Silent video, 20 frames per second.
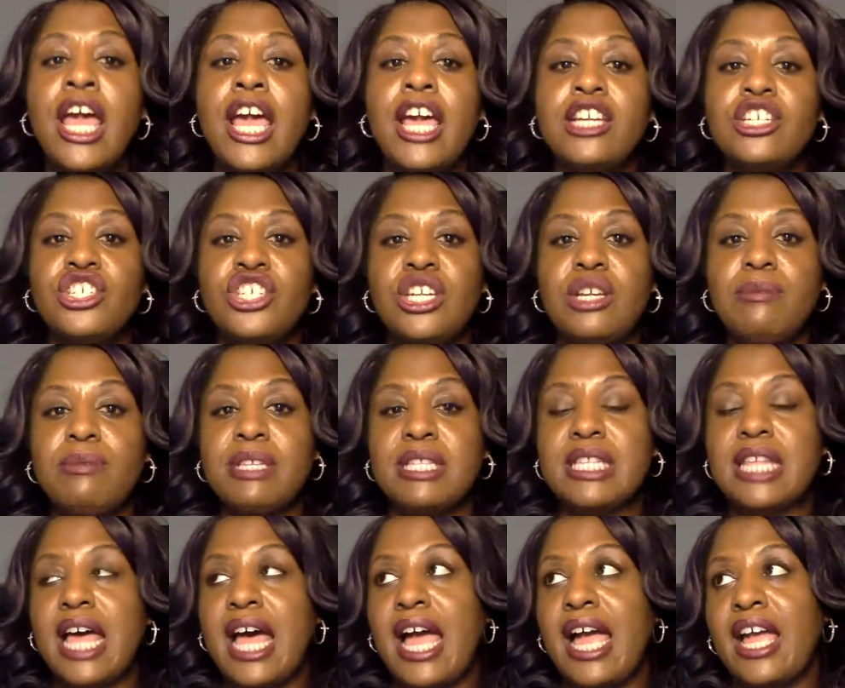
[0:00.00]
And she was
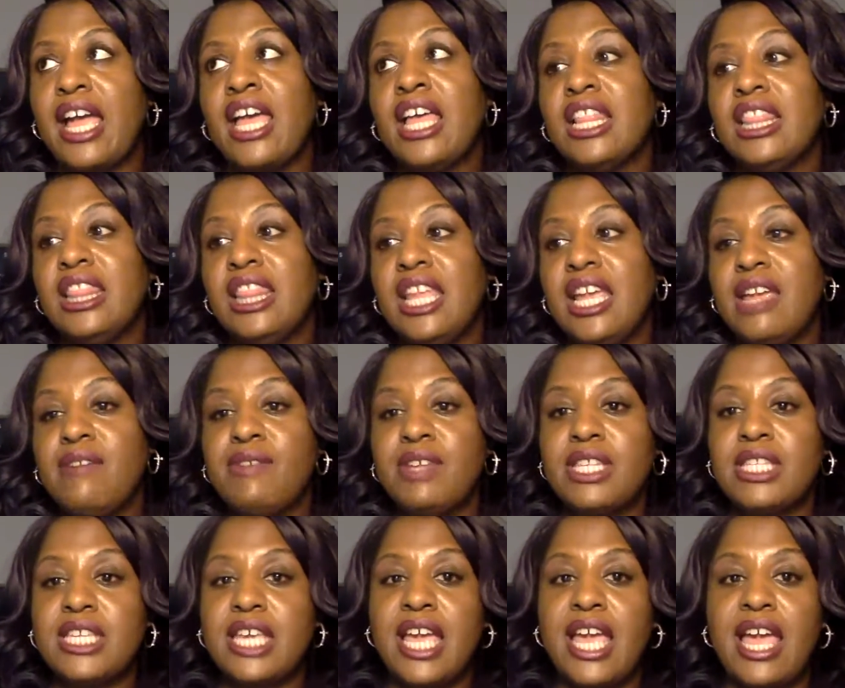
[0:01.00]
like, leave
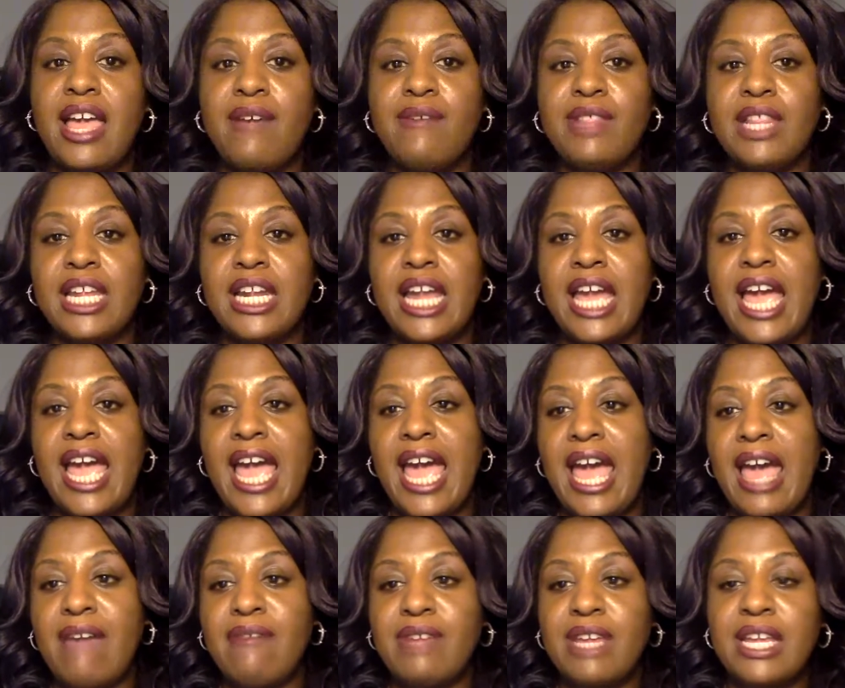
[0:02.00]
it to Heavenly to
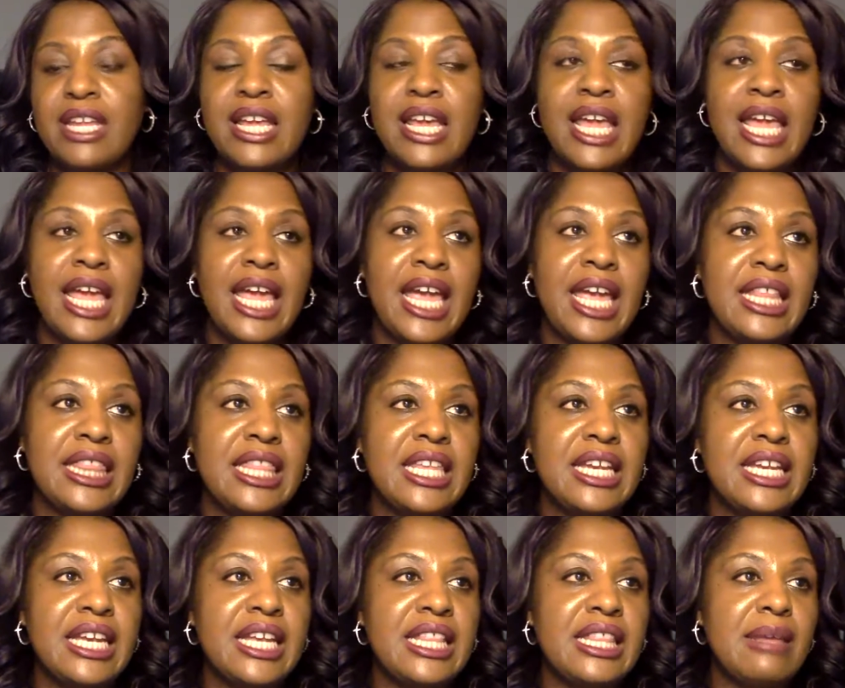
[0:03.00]
have it. And
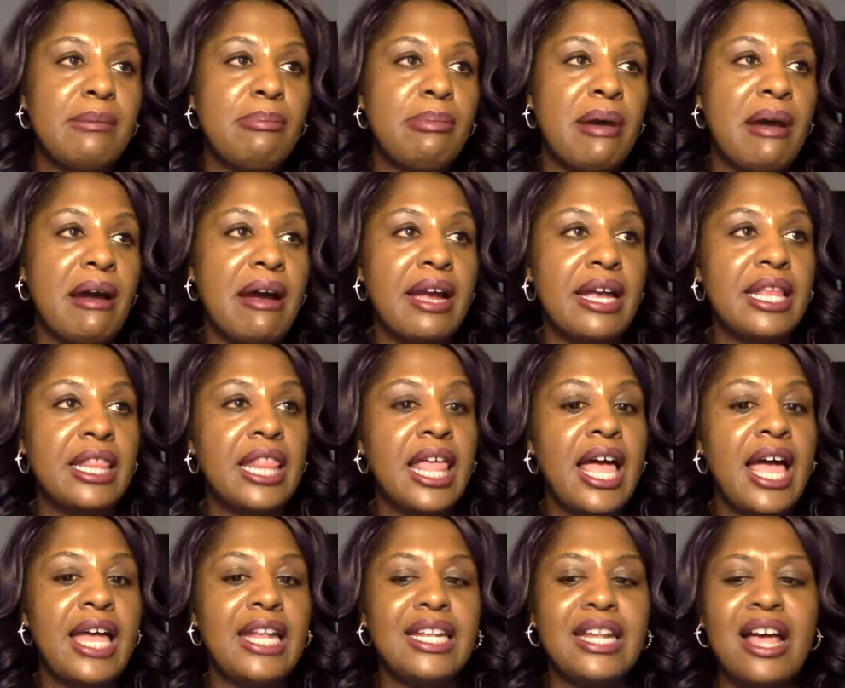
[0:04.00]
look at the parking
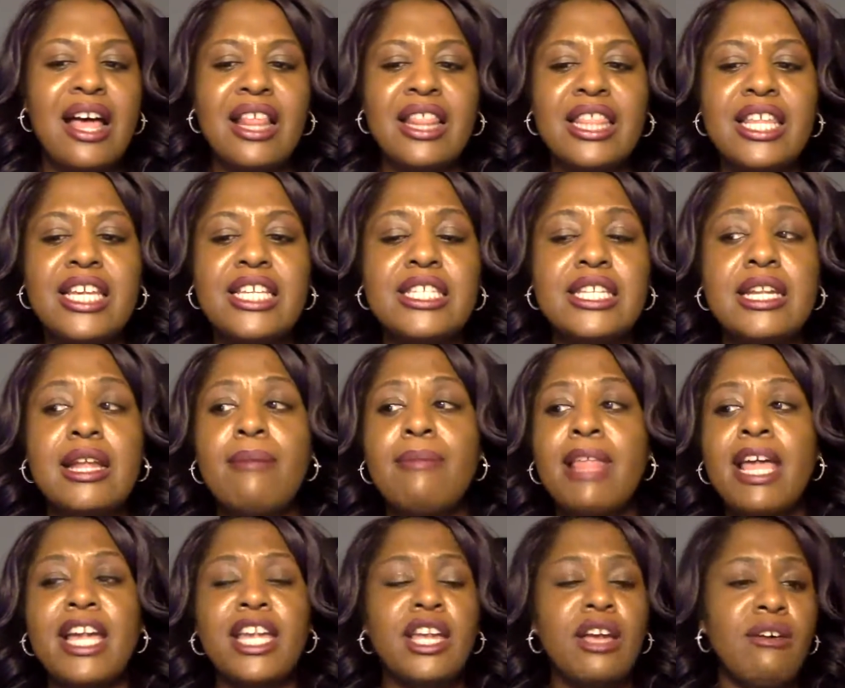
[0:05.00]
lot and all this. And I'm
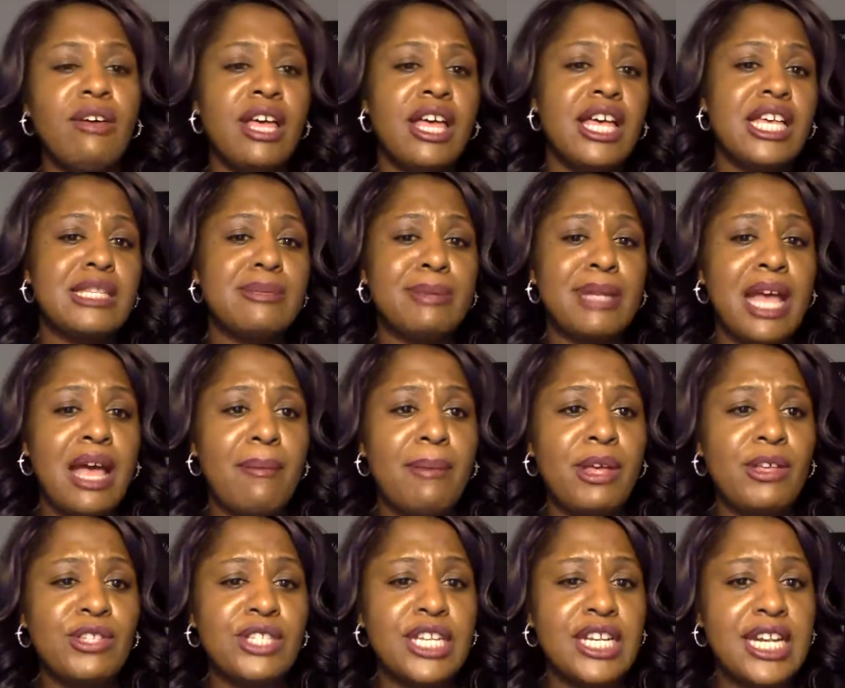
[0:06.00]
like, your husband
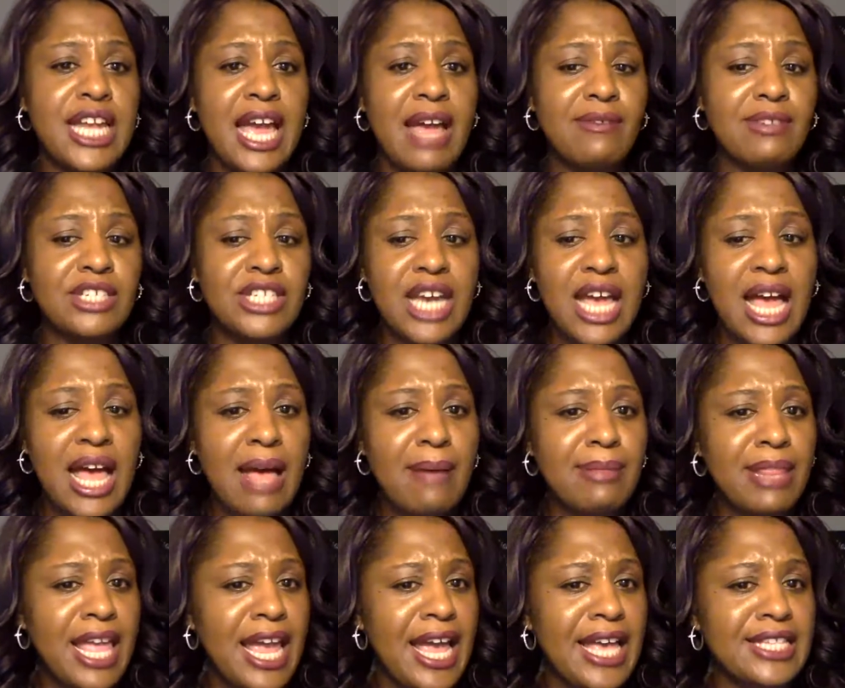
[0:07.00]
almost didn't have a
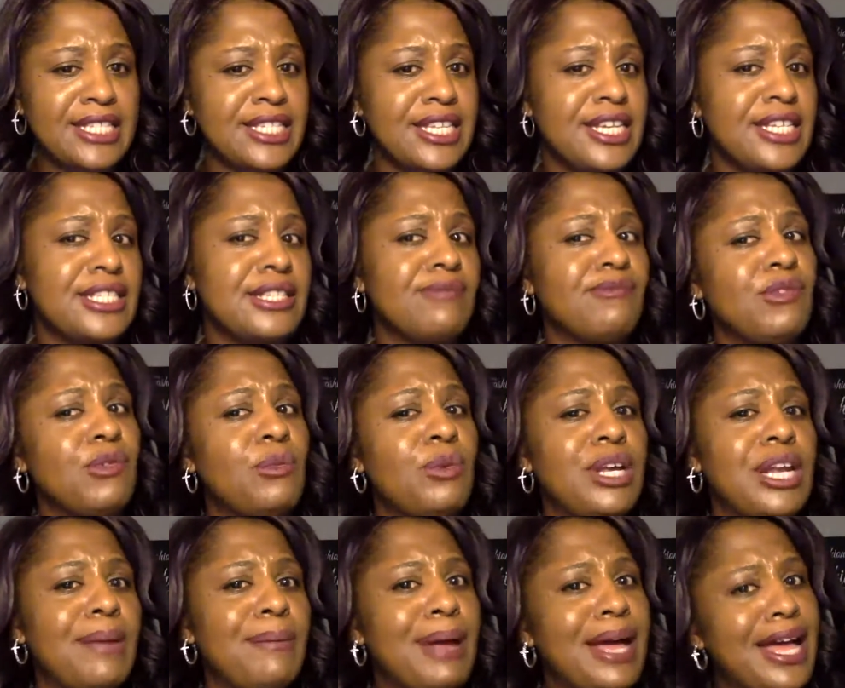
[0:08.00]
job last season from
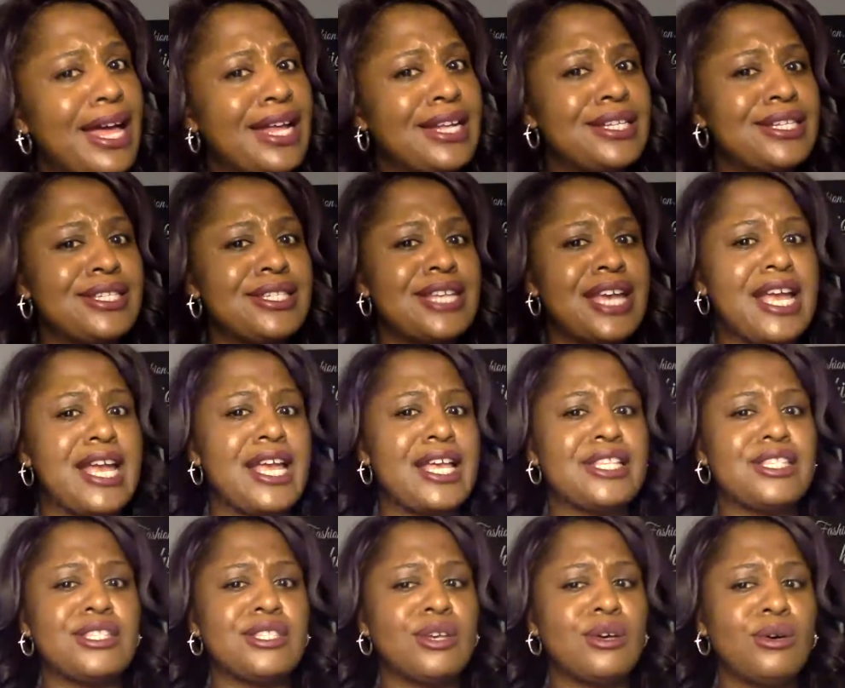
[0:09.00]
what I
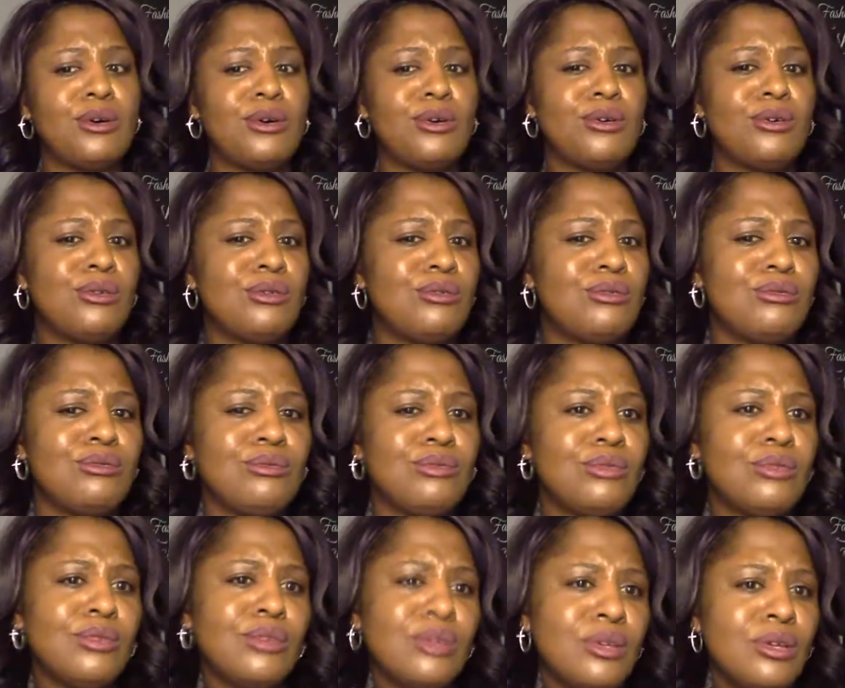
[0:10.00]
understand. So,
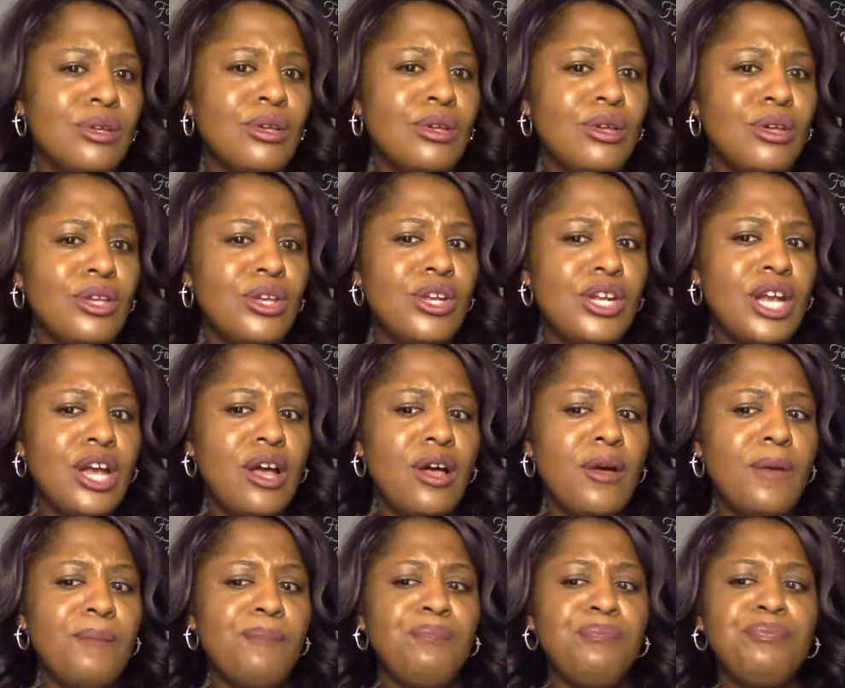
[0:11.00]
you
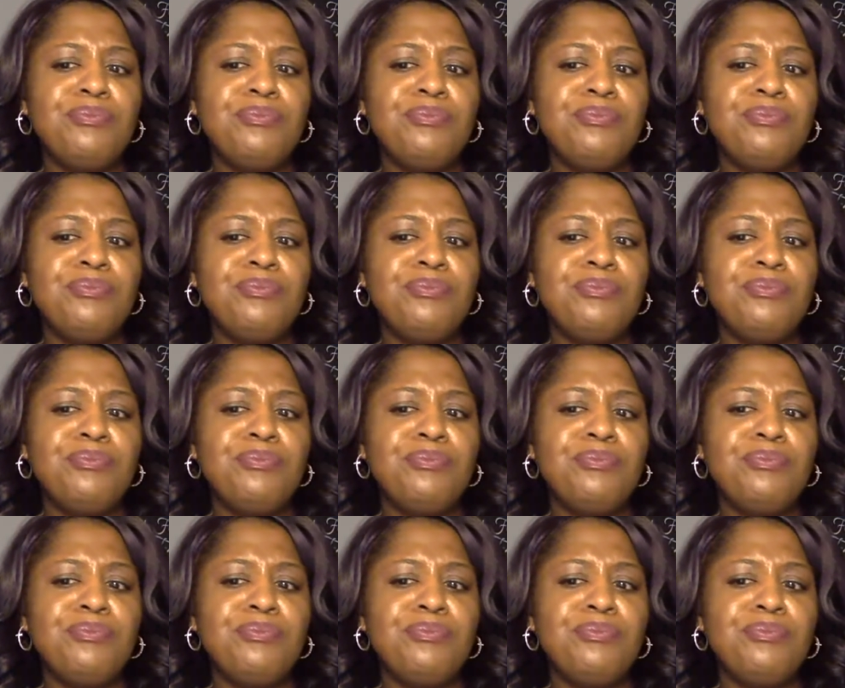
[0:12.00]
know,